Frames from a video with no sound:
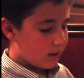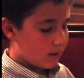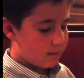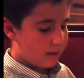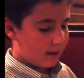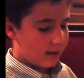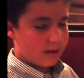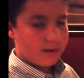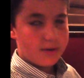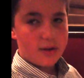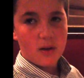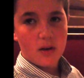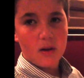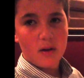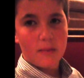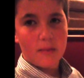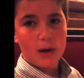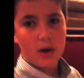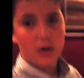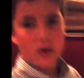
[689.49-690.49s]
Like the
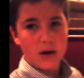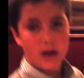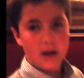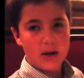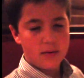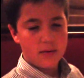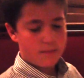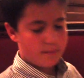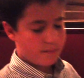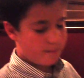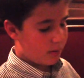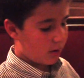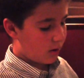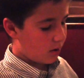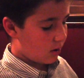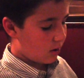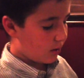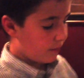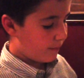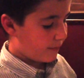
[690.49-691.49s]
marinade part
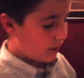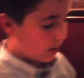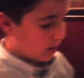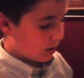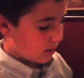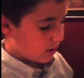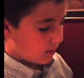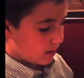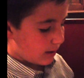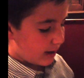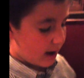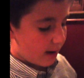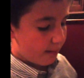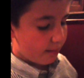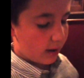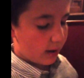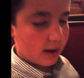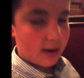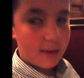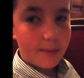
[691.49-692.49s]
of the lamb,
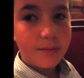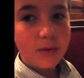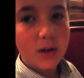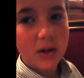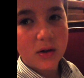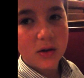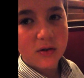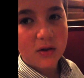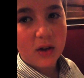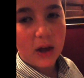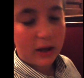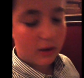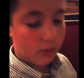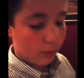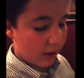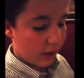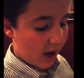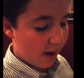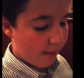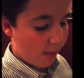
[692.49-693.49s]
like it's like it
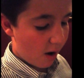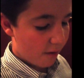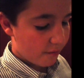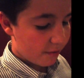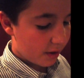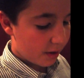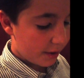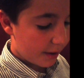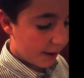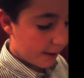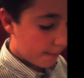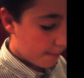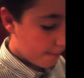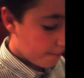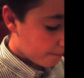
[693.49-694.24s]
came off the lamb.